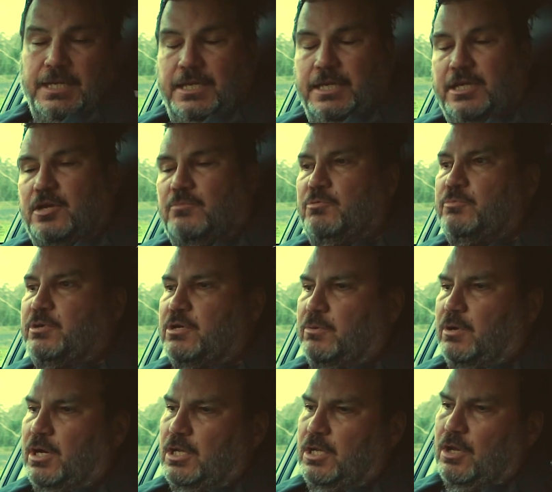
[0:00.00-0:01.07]
In common with
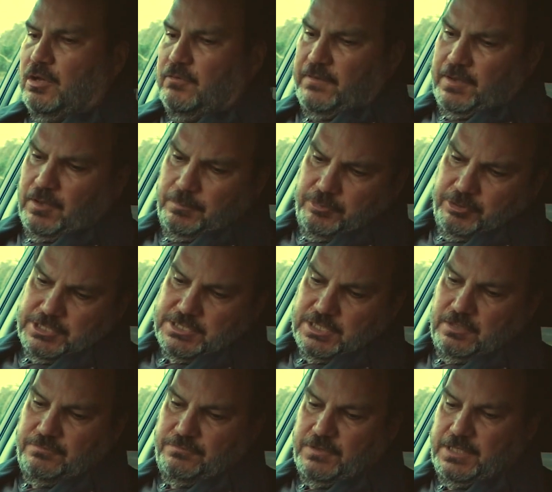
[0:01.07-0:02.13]
quite a lot of hybrids
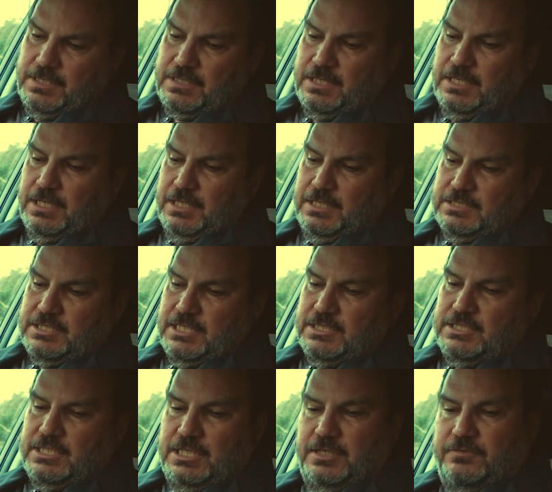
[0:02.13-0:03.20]
I've found, it's
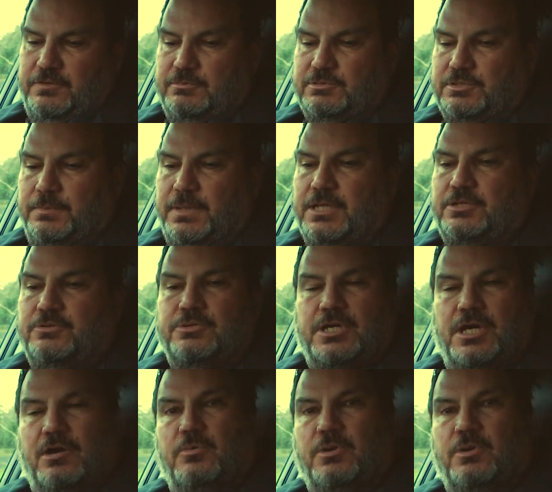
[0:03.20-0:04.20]
actually, if it was a manual car,